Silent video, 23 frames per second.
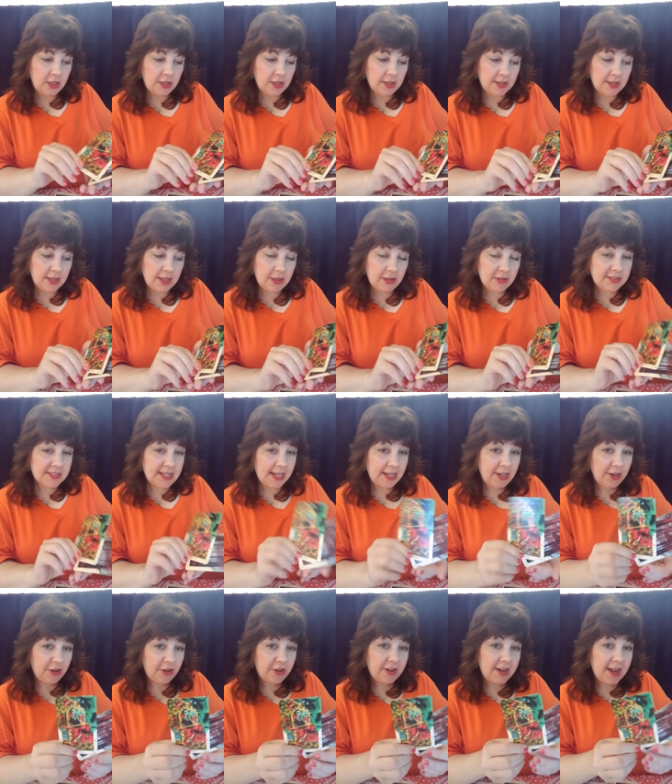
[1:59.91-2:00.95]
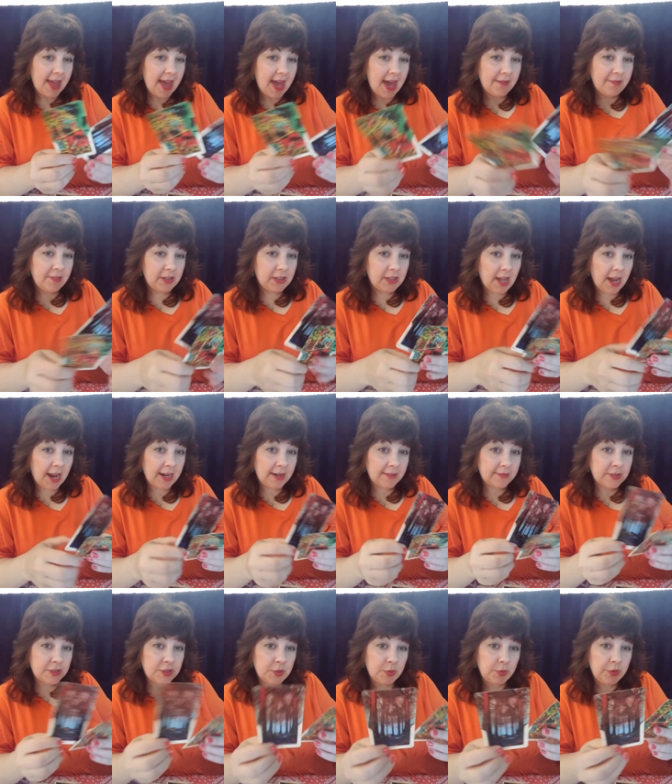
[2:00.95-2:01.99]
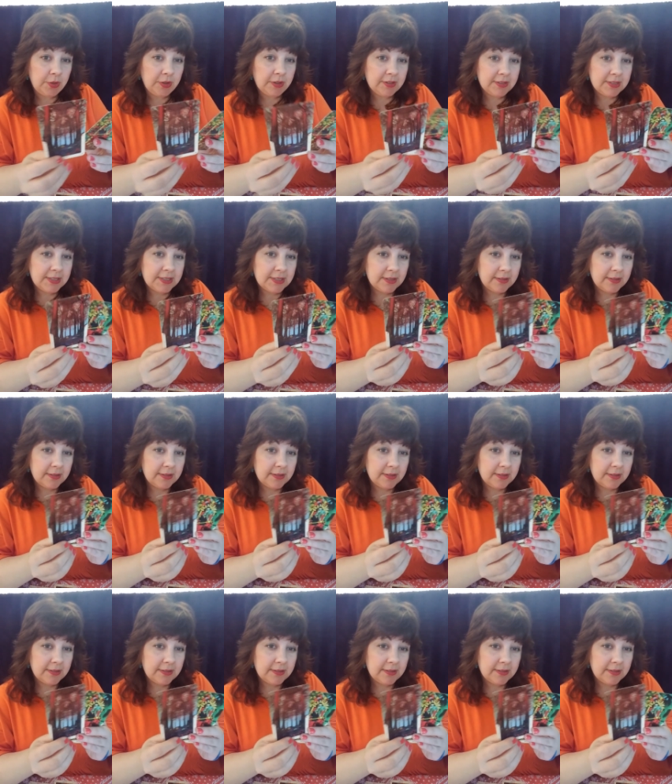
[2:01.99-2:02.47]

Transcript: It looks like you're going to have a lot of suitors,